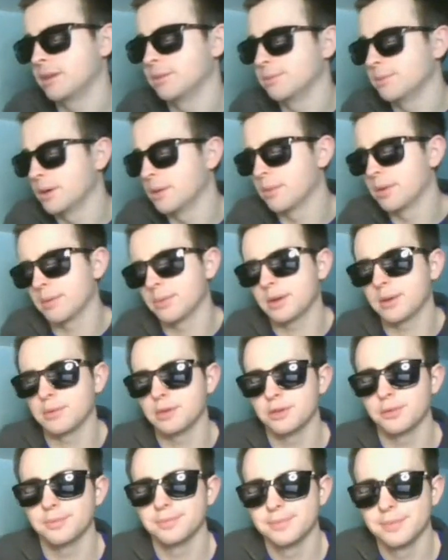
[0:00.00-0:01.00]
Well, what can we
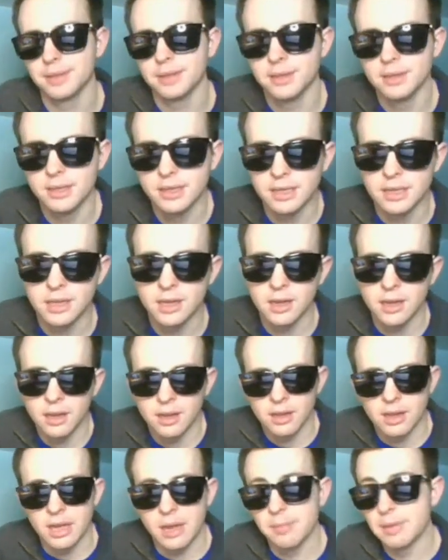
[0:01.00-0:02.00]
do?
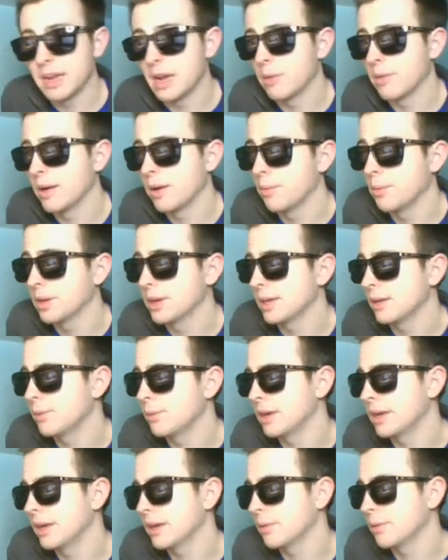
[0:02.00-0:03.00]
But yeah, wow, what
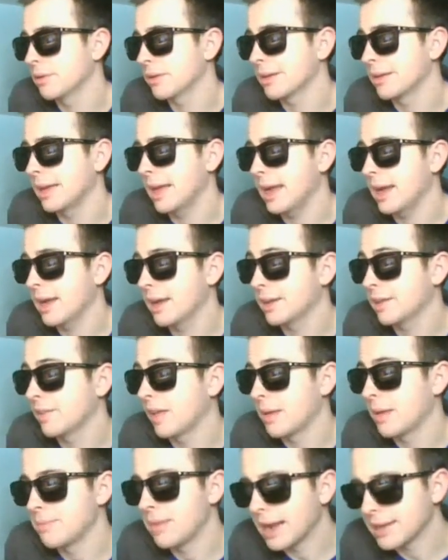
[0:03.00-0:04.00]
a
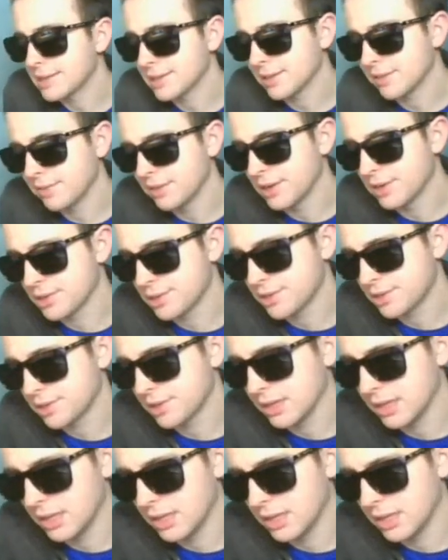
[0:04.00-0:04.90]
climactic finish.